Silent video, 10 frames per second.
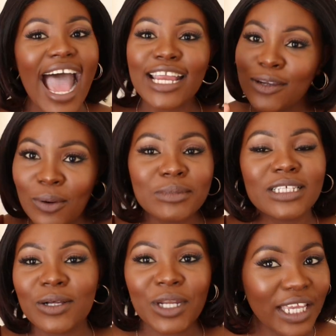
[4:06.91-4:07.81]
I know I'm
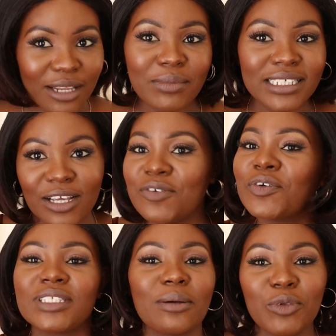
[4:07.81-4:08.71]
still gonna get myself
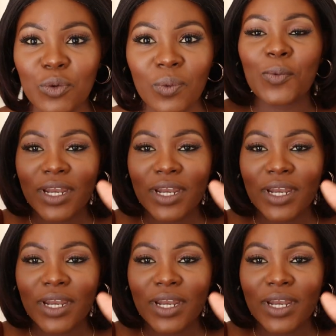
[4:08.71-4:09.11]
some new wigs.